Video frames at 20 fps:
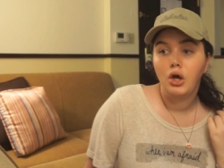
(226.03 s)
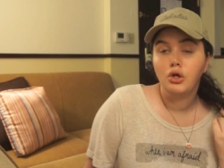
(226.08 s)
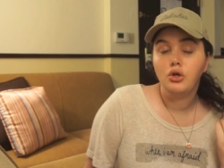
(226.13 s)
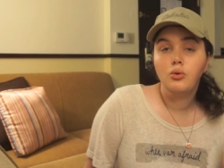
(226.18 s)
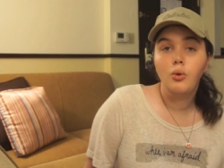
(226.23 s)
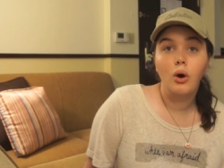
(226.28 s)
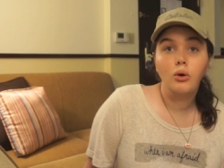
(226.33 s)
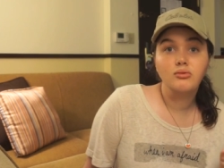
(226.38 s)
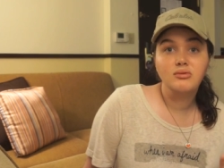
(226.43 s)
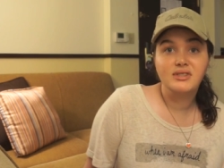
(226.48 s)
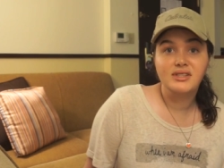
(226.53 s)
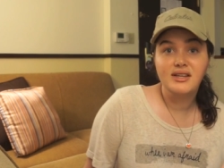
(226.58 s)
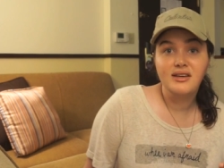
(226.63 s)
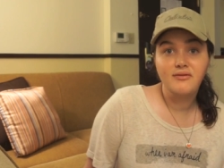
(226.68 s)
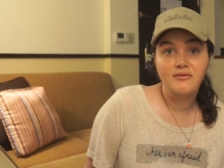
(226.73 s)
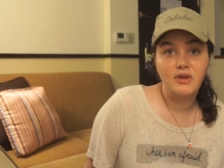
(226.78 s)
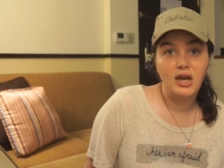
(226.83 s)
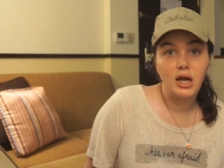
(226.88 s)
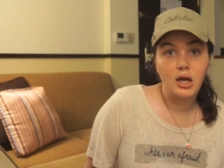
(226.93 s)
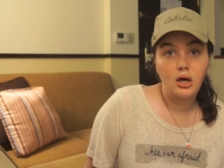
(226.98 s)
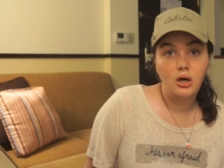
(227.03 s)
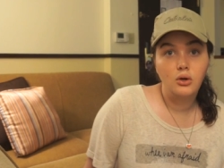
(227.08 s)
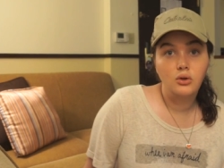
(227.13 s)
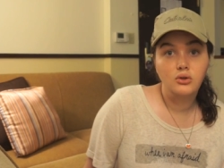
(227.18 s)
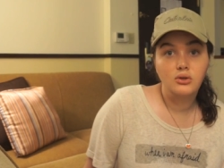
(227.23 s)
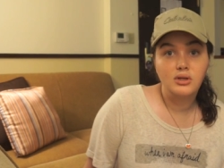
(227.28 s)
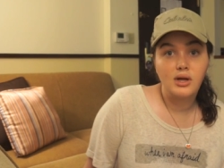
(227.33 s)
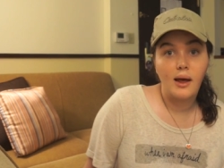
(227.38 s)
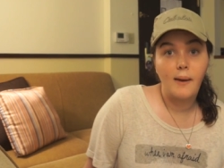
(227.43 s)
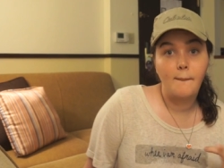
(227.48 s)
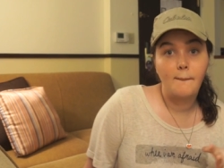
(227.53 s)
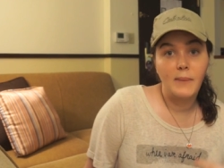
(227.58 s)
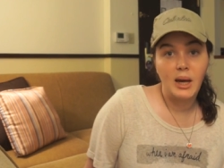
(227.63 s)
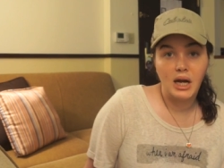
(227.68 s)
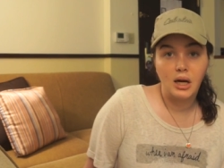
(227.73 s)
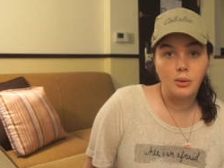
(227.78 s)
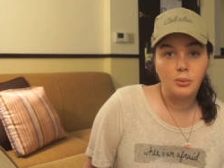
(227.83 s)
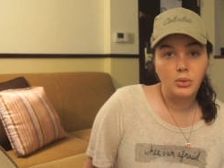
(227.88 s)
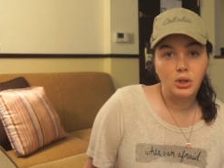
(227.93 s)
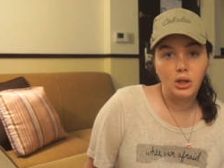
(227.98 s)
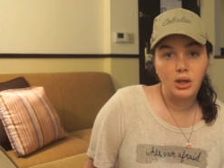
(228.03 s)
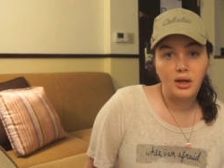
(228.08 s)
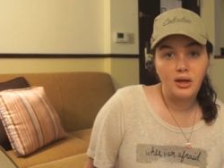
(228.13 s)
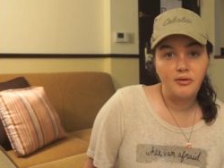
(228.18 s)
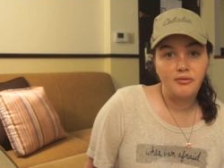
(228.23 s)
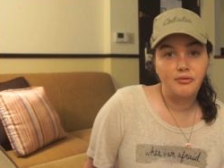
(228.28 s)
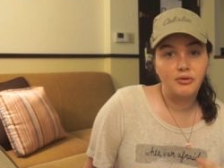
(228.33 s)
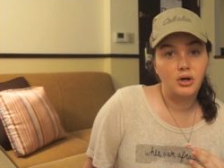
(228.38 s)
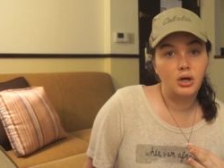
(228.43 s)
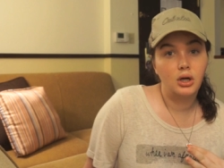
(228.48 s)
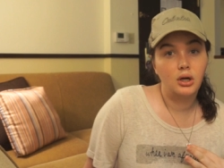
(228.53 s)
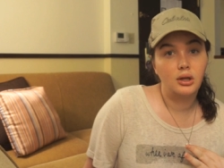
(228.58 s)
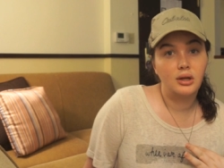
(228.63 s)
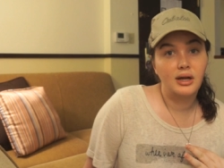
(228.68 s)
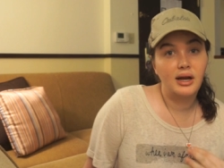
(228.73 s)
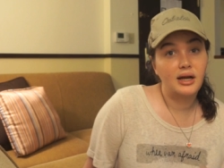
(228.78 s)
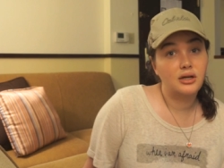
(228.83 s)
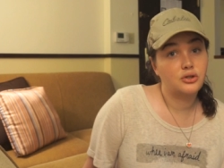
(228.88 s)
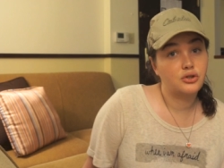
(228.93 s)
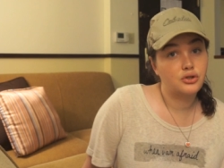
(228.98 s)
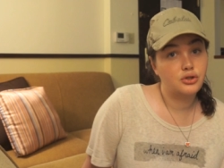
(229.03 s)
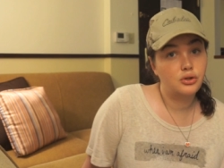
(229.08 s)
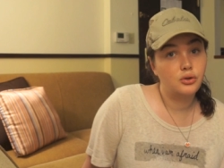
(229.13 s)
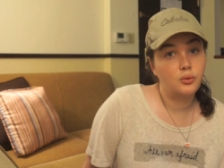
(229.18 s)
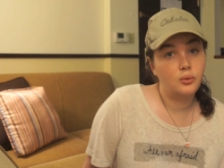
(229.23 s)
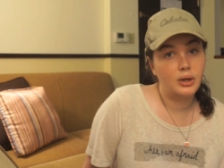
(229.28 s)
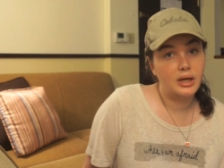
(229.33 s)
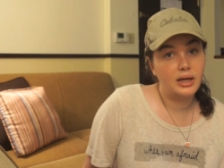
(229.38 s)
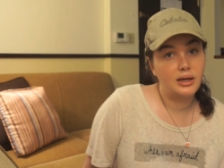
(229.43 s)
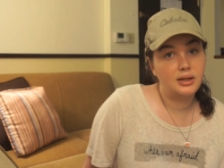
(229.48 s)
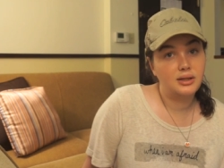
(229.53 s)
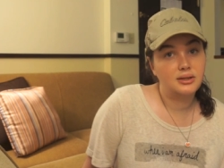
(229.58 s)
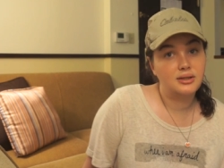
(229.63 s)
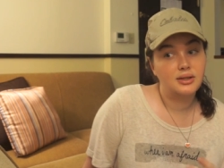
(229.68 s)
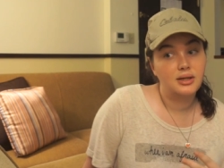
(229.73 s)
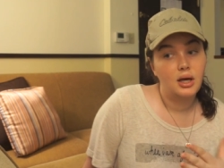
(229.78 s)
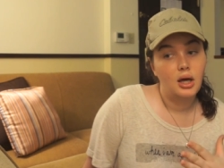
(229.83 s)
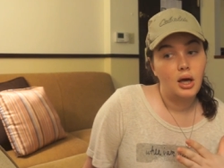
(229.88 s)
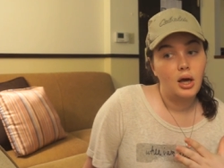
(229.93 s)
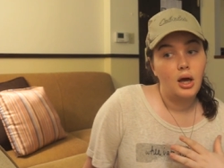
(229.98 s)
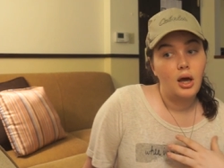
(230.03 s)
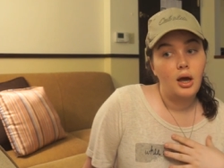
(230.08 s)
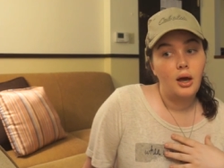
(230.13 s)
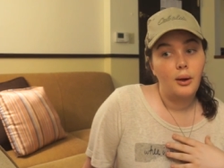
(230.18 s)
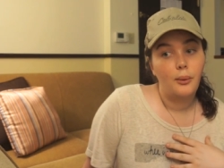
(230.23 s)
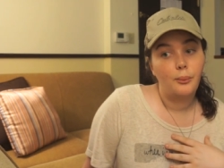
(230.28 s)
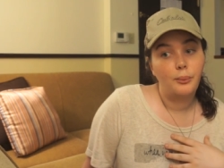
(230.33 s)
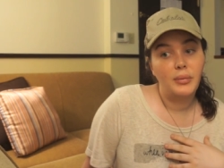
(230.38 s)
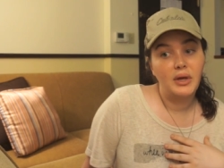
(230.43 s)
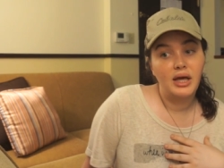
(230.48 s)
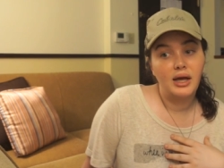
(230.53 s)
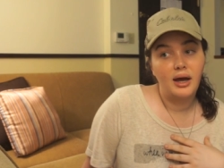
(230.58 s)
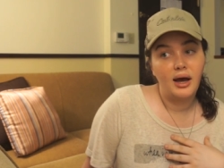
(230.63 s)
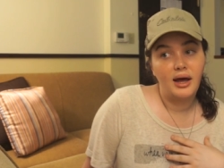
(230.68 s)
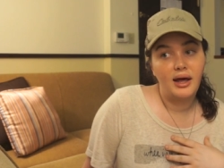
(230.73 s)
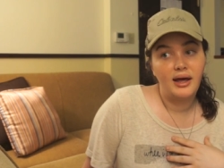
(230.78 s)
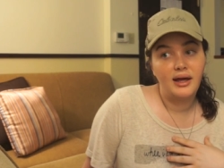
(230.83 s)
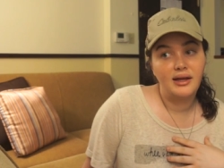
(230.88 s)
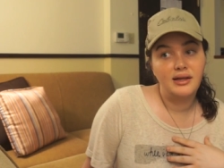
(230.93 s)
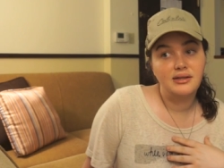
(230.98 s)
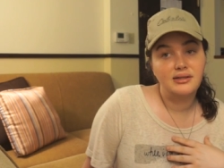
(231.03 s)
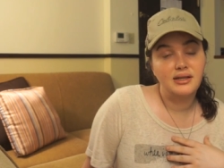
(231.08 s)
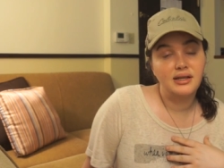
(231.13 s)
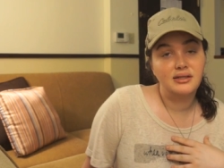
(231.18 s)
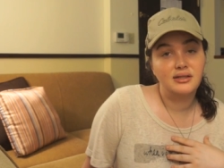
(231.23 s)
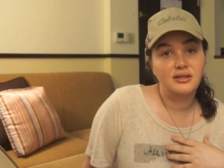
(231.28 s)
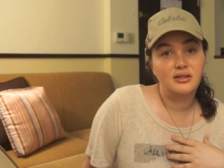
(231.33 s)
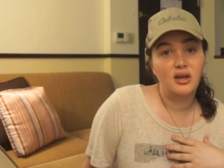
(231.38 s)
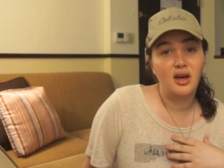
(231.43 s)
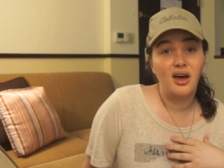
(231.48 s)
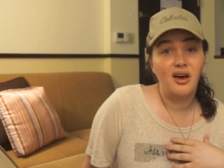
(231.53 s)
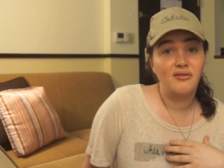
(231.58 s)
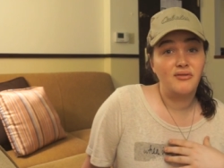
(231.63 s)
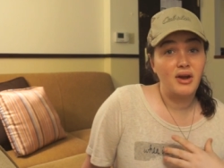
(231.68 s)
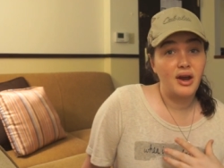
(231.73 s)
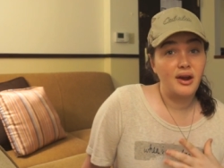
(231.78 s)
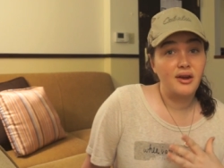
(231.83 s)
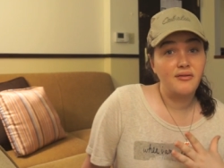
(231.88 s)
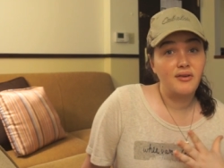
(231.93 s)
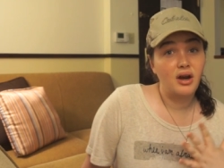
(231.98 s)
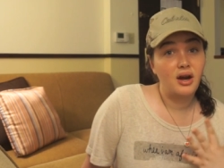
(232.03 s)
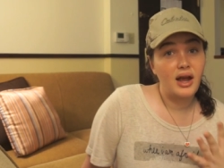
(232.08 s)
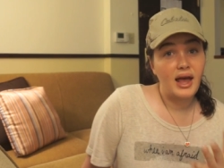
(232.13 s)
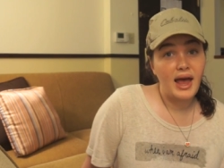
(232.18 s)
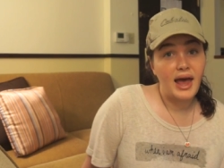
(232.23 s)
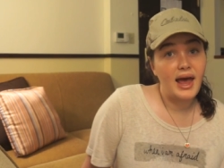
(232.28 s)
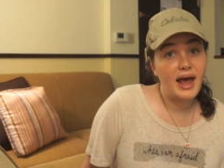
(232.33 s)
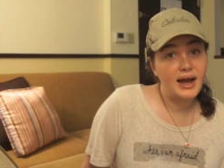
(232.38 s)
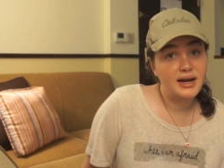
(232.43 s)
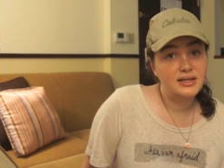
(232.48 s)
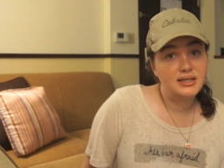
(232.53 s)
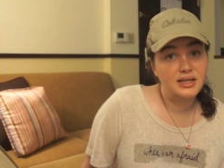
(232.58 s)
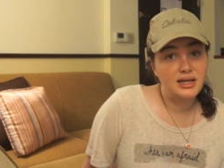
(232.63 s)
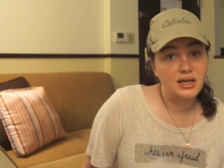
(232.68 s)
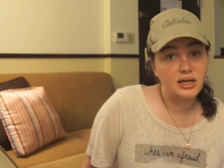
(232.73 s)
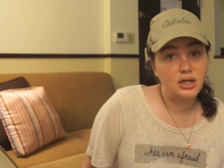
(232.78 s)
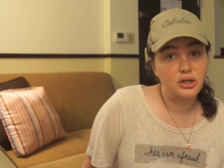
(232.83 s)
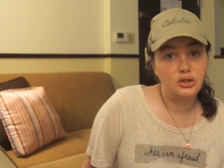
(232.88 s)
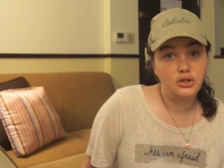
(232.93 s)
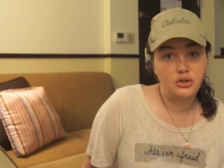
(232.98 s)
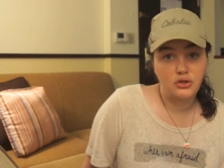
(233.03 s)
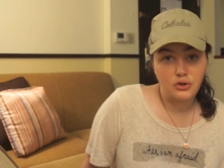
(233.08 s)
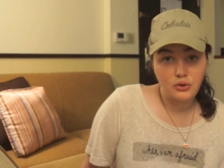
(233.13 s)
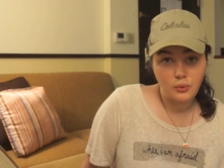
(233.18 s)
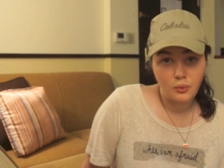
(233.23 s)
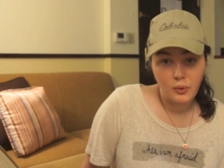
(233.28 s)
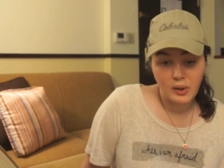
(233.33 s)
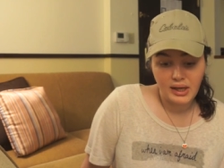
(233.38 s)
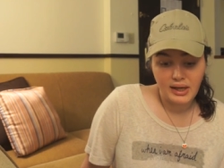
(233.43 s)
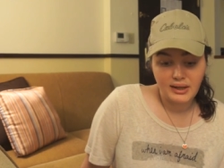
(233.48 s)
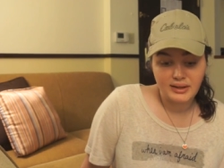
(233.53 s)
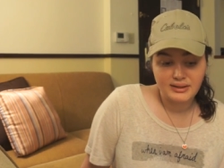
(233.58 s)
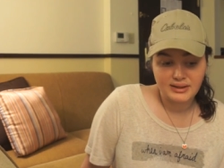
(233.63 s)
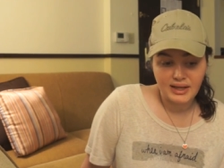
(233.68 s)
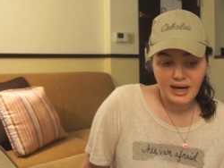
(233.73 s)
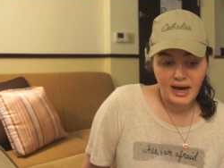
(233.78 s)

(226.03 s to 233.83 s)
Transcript: you won't see videos minimally for the next 2 weeks because it's a very, very hectic 2 weeks.